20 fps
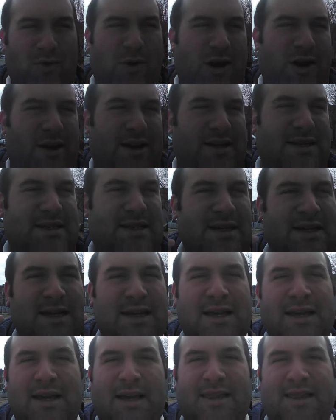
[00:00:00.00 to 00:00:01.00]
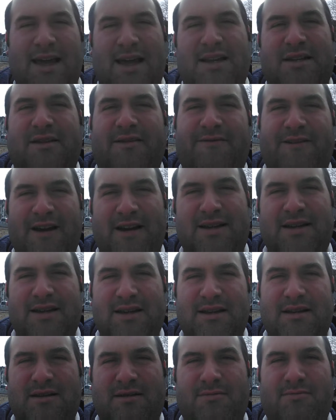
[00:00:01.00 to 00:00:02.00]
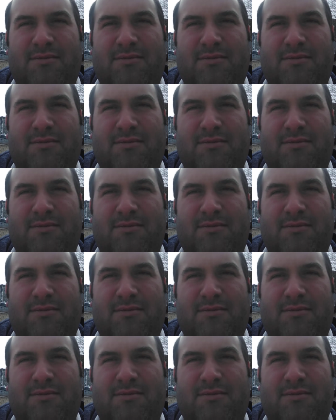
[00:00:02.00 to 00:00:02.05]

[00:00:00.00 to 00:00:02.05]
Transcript: of awareness, that is affecting